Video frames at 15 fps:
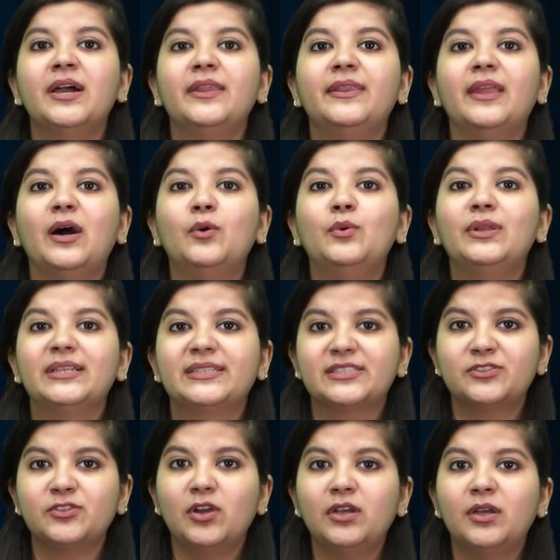Now
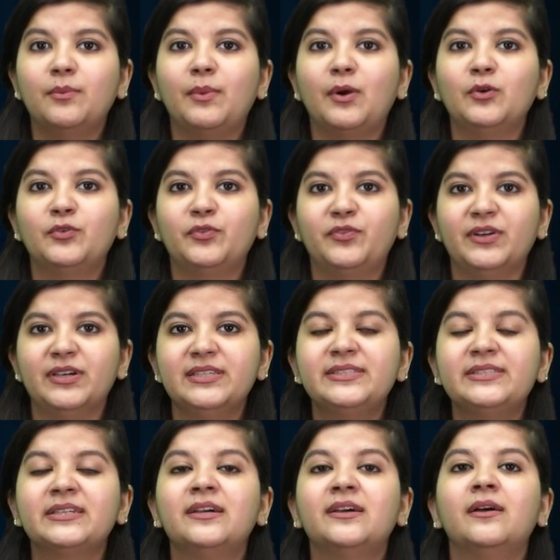let's talk about
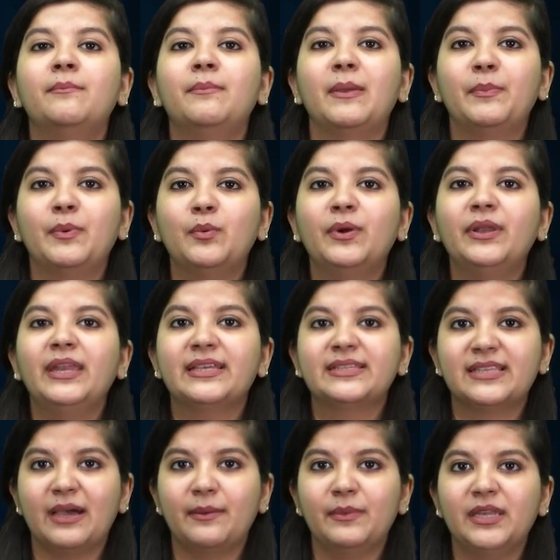first paper 1
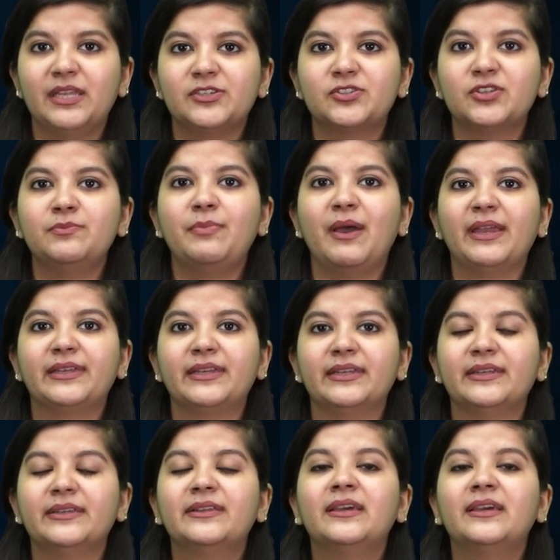examination pattern.